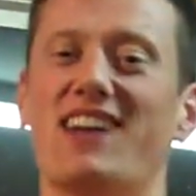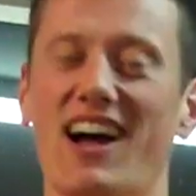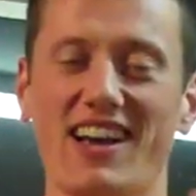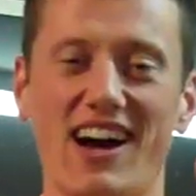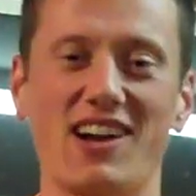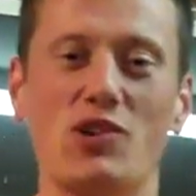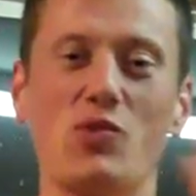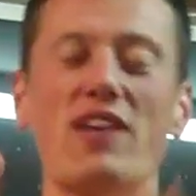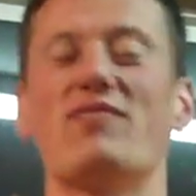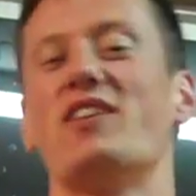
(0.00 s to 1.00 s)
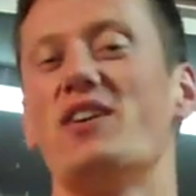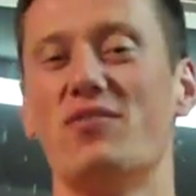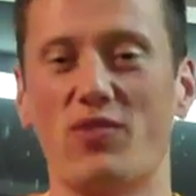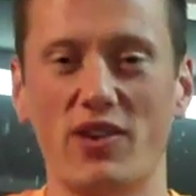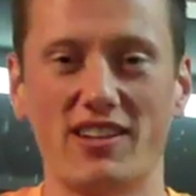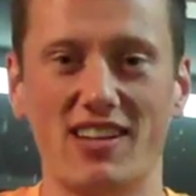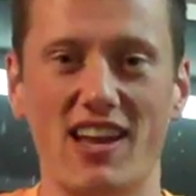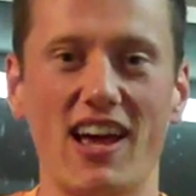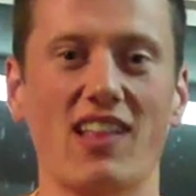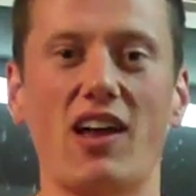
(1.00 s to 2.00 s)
I got a great video for you today.